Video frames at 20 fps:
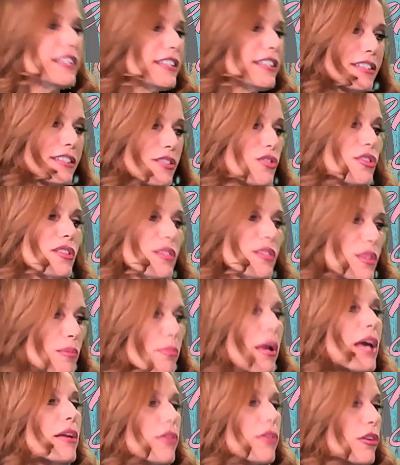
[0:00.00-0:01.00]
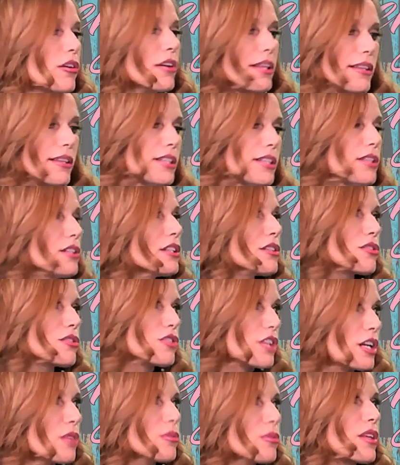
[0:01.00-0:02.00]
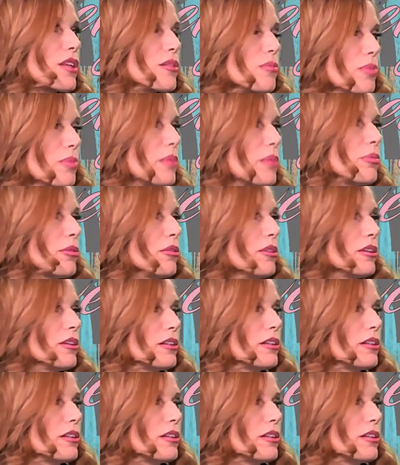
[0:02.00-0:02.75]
just the better. And then you can share it with other people.